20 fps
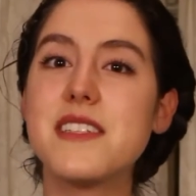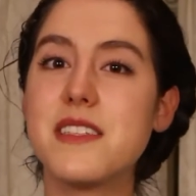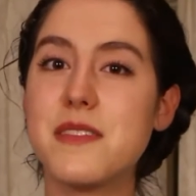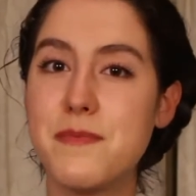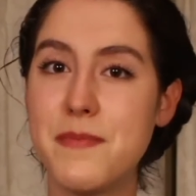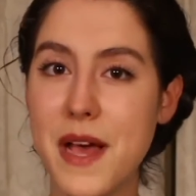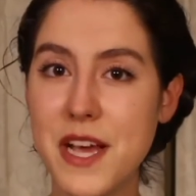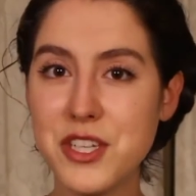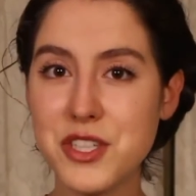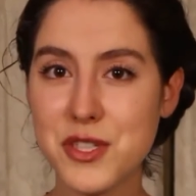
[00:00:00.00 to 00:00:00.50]

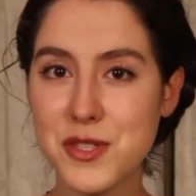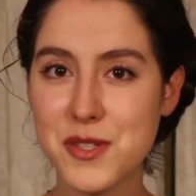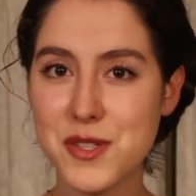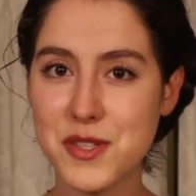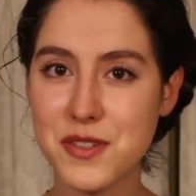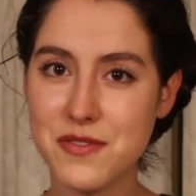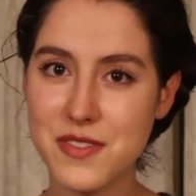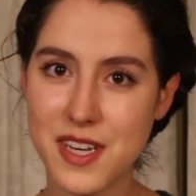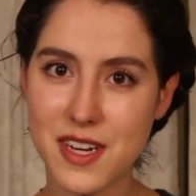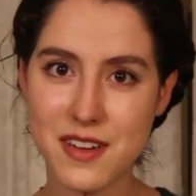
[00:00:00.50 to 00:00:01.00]
special
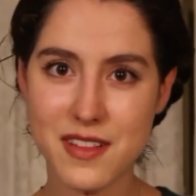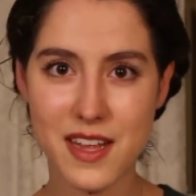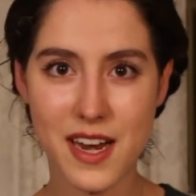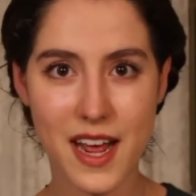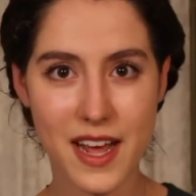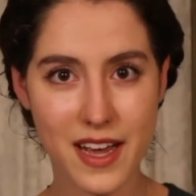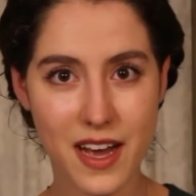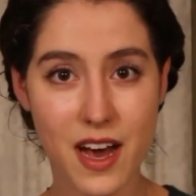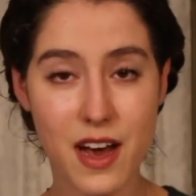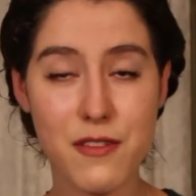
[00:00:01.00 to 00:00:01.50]
souvenir that
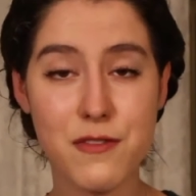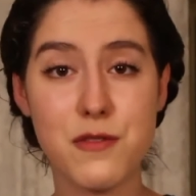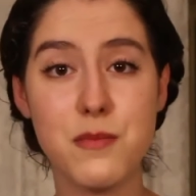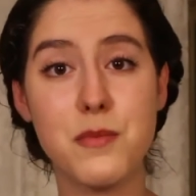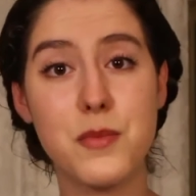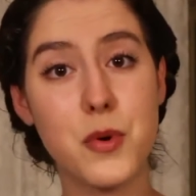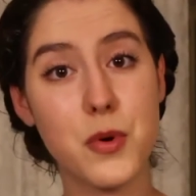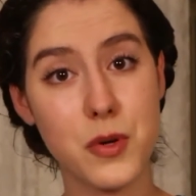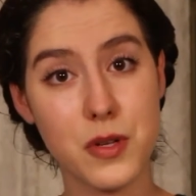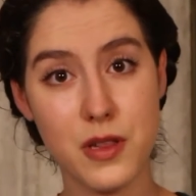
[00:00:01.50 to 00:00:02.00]
I got
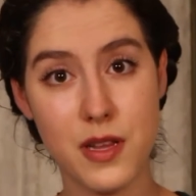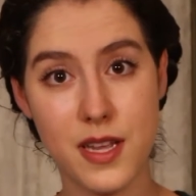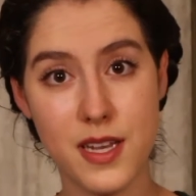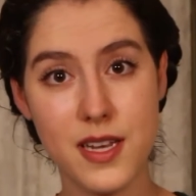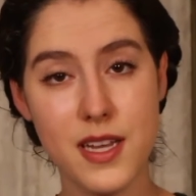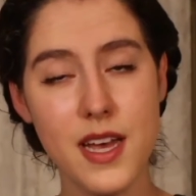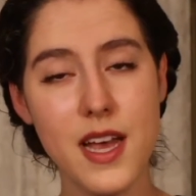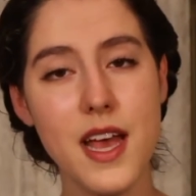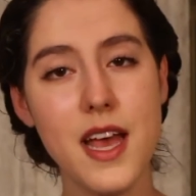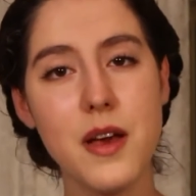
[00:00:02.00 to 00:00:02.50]
from
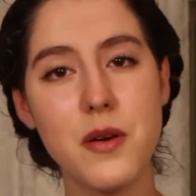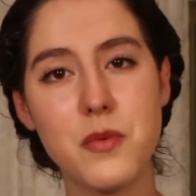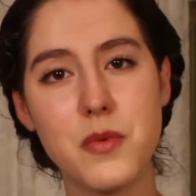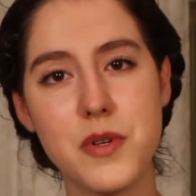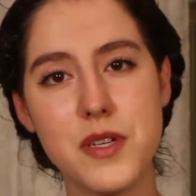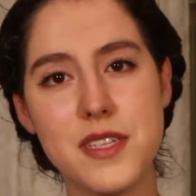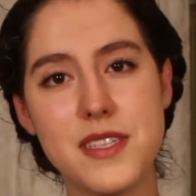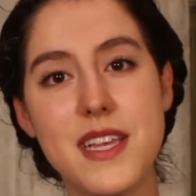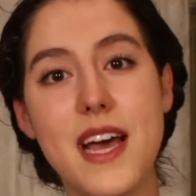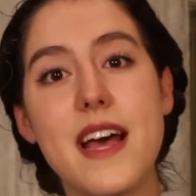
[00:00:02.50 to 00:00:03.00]
Portland
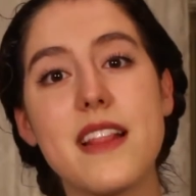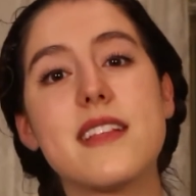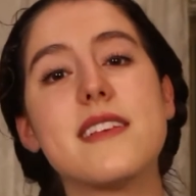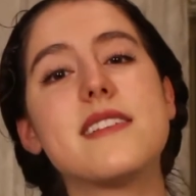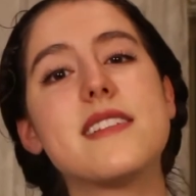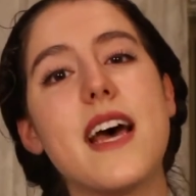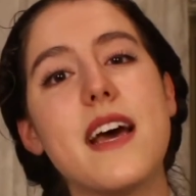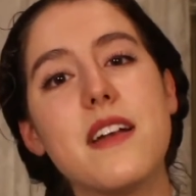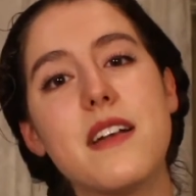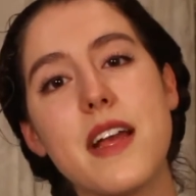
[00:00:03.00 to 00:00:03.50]
was at the
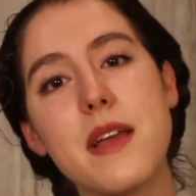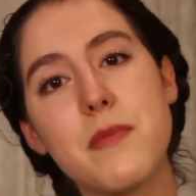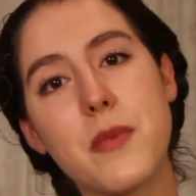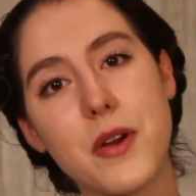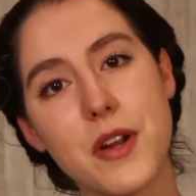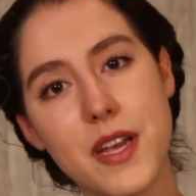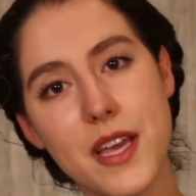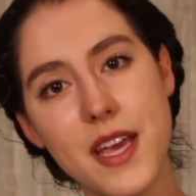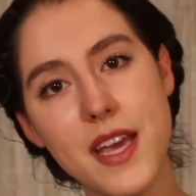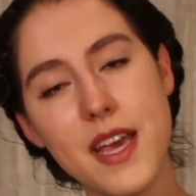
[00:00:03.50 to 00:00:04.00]
Saturday
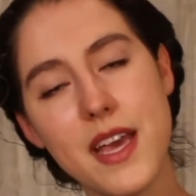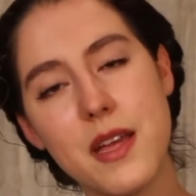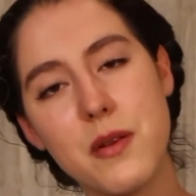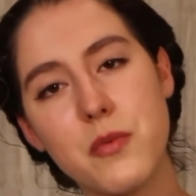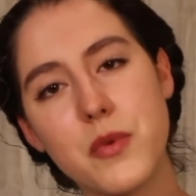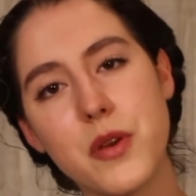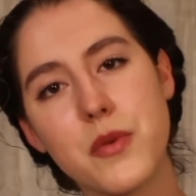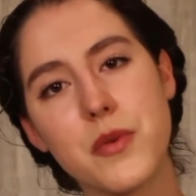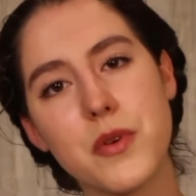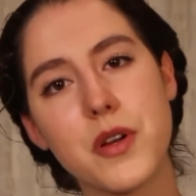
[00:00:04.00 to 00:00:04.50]
market, and
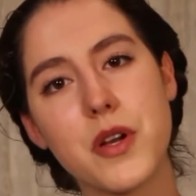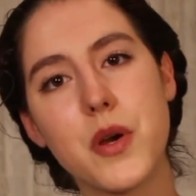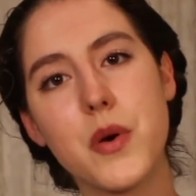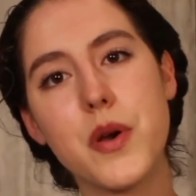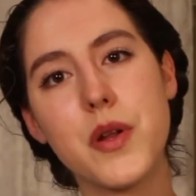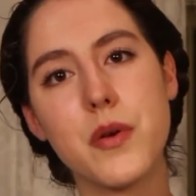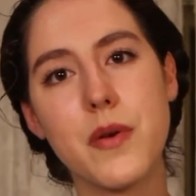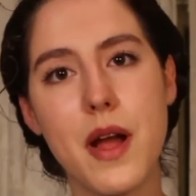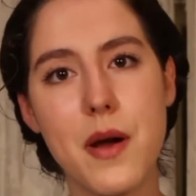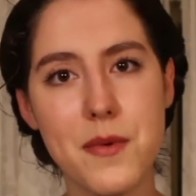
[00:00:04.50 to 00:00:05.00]
we were
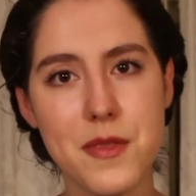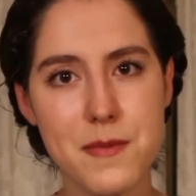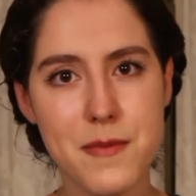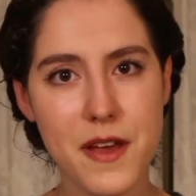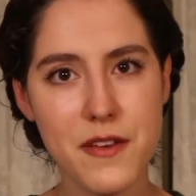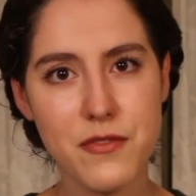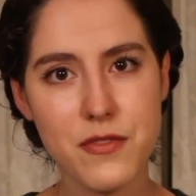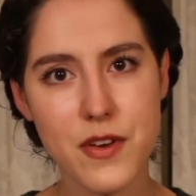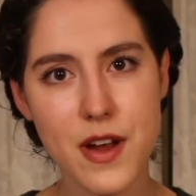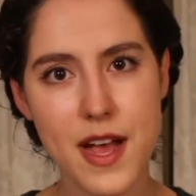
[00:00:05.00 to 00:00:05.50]
going around with
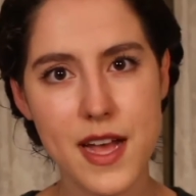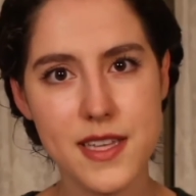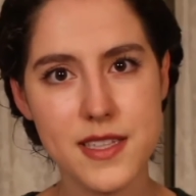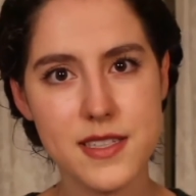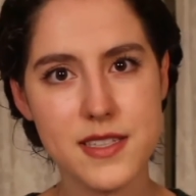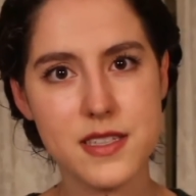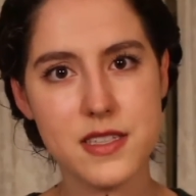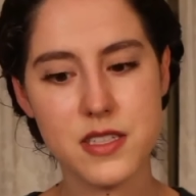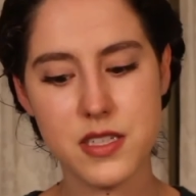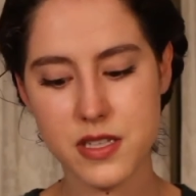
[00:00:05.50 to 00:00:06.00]
my
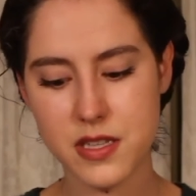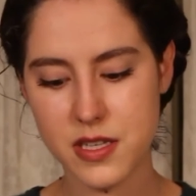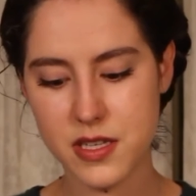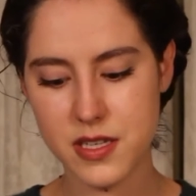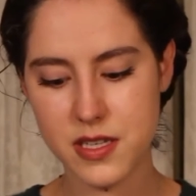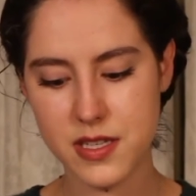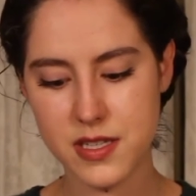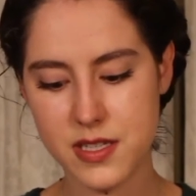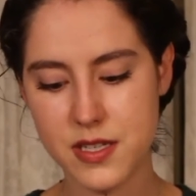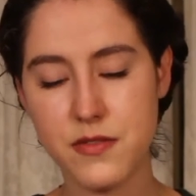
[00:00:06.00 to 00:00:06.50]
friends to
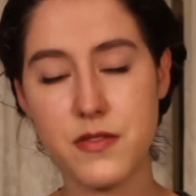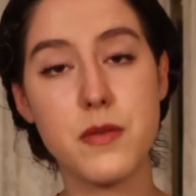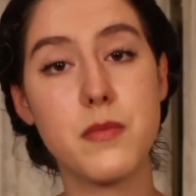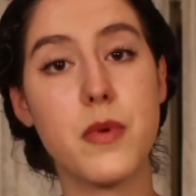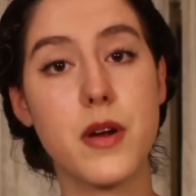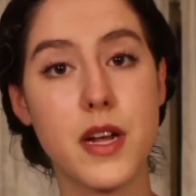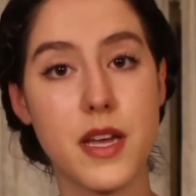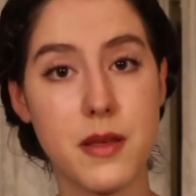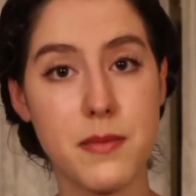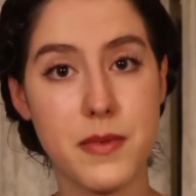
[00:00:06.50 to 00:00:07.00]
the different
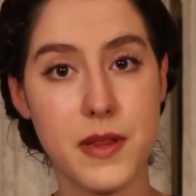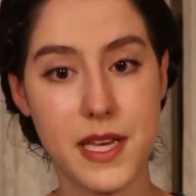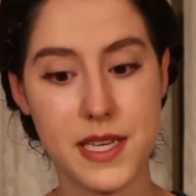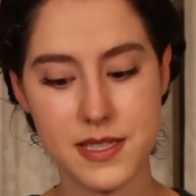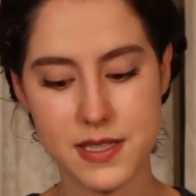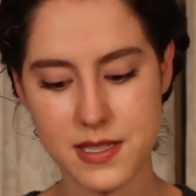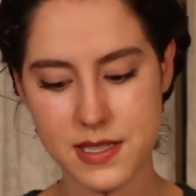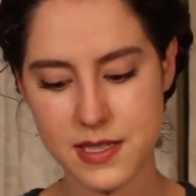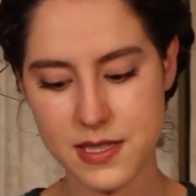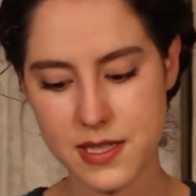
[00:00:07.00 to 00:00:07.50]

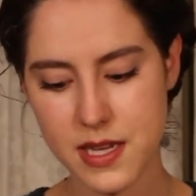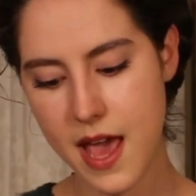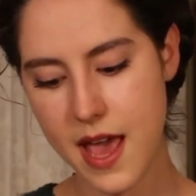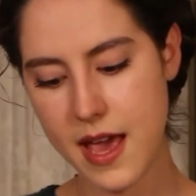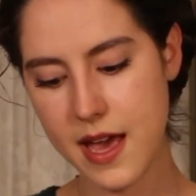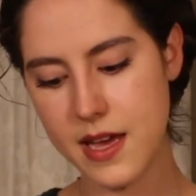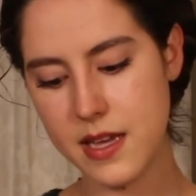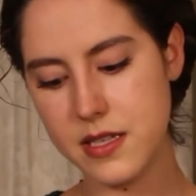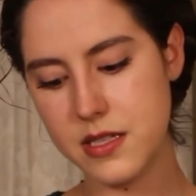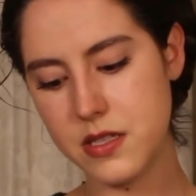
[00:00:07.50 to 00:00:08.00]
marketplaces,
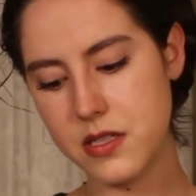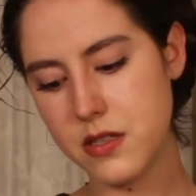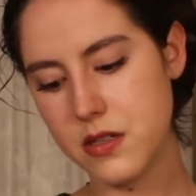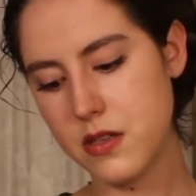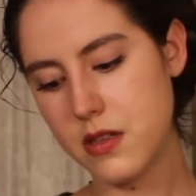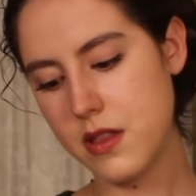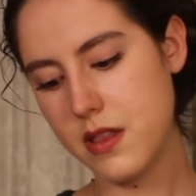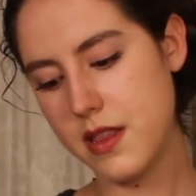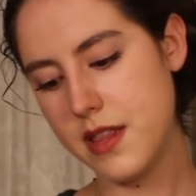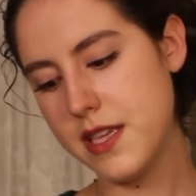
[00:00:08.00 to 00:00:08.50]
and
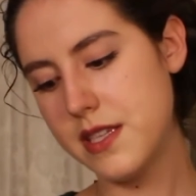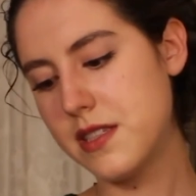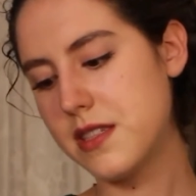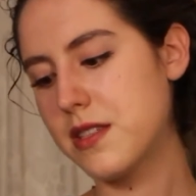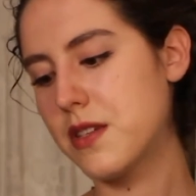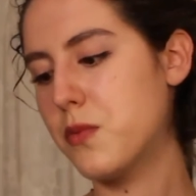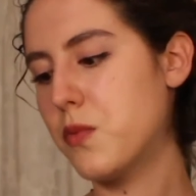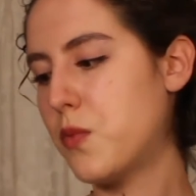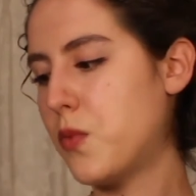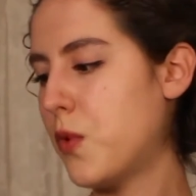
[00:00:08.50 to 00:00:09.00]

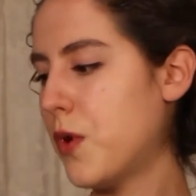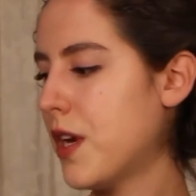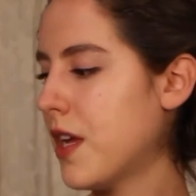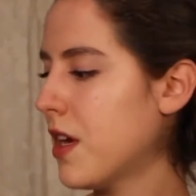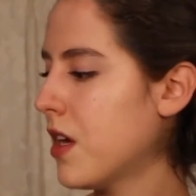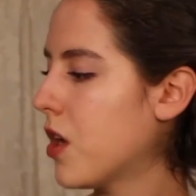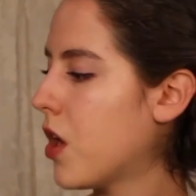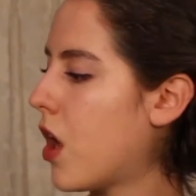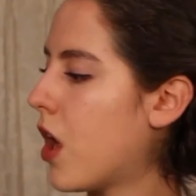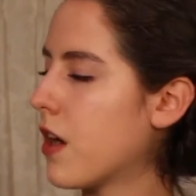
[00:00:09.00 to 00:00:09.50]
this
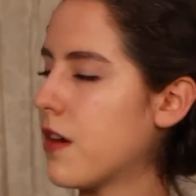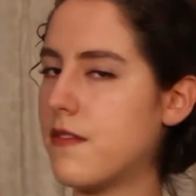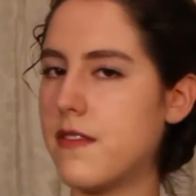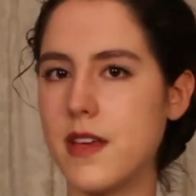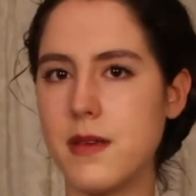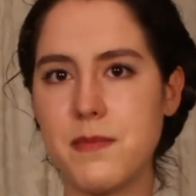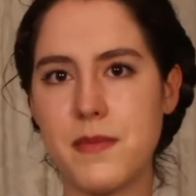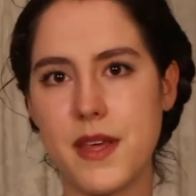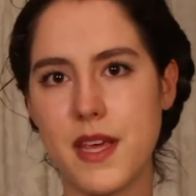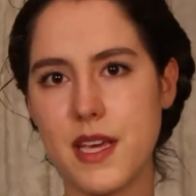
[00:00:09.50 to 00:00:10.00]
wooden
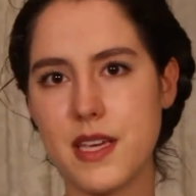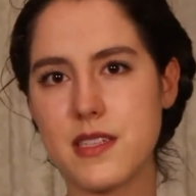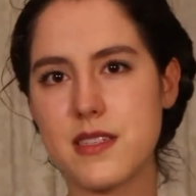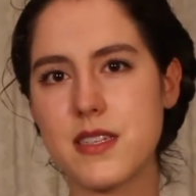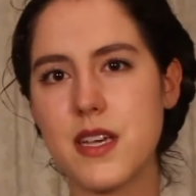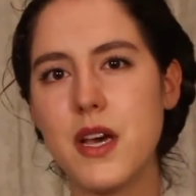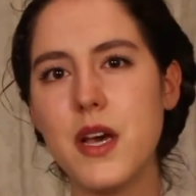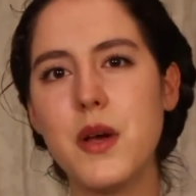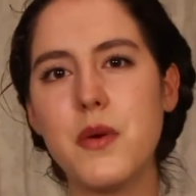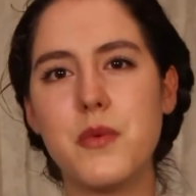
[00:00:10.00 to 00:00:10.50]
carving
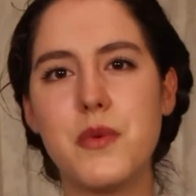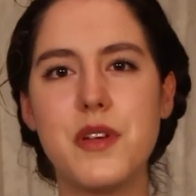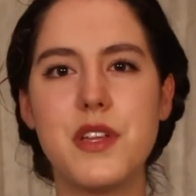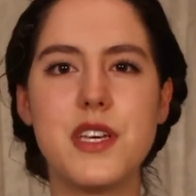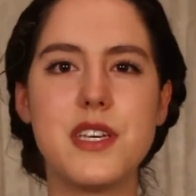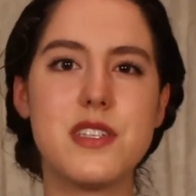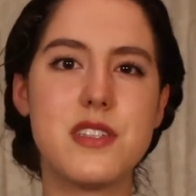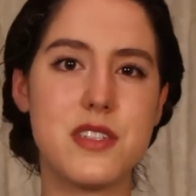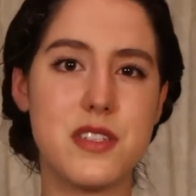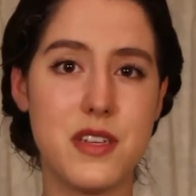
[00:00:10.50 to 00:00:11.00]
piece
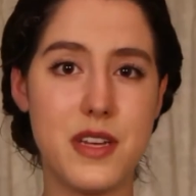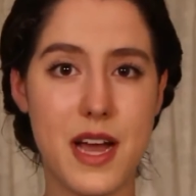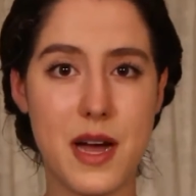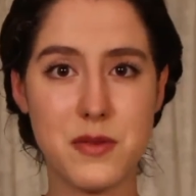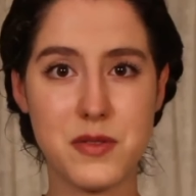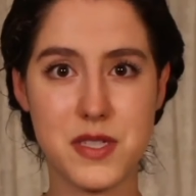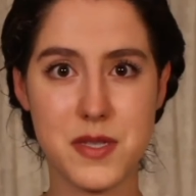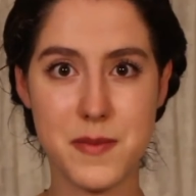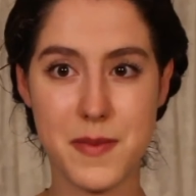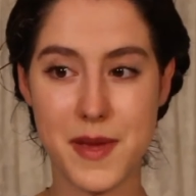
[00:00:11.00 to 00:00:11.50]
really stood out to